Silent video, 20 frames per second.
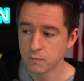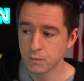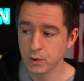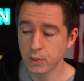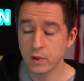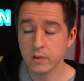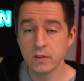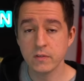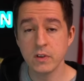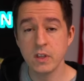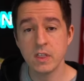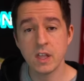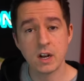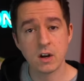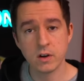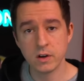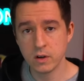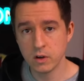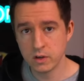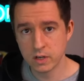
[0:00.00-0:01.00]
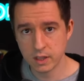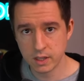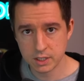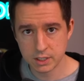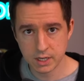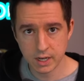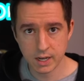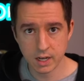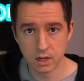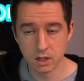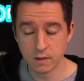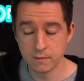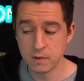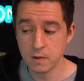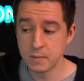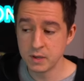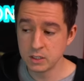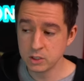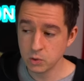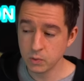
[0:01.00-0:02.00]
For those of you that are new to the channel, if
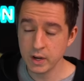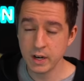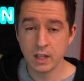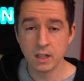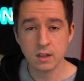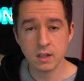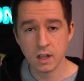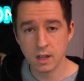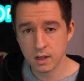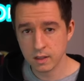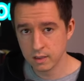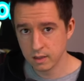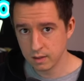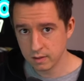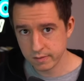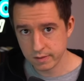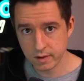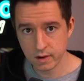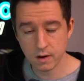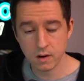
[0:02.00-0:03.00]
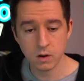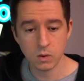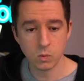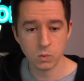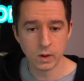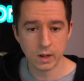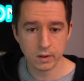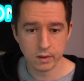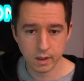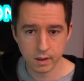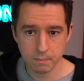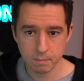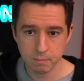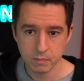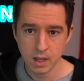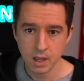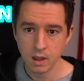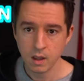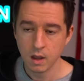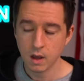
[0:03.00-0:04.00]
you've been joining along this year, welcome.
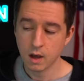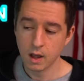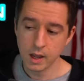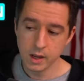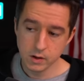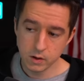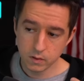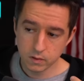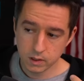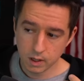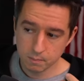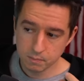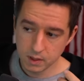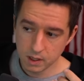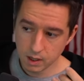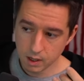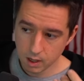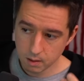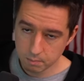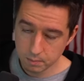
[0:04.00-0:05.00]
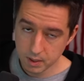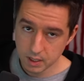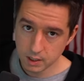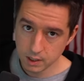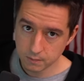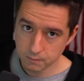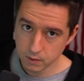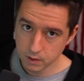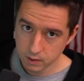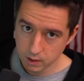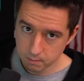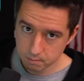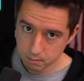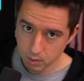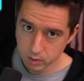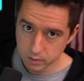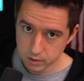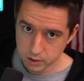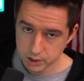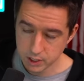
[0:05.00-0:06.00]
I do something a bit different than
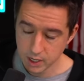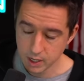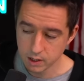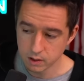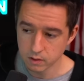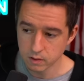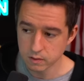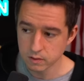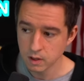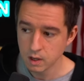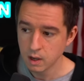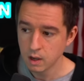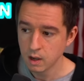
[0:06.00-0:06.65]
most channels.